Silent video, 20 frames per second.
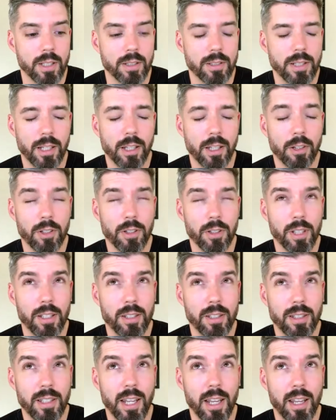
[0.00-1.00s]
2
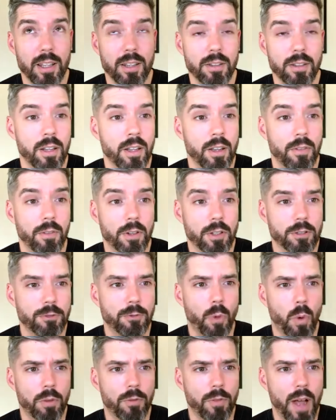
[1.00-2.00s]
Corinthians 10, verse
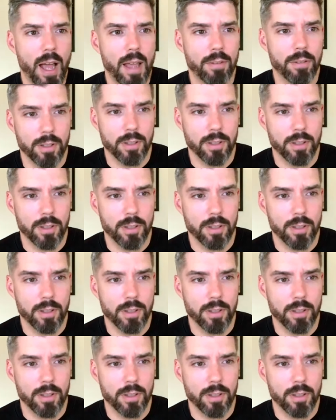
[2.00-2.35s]
4 and 5.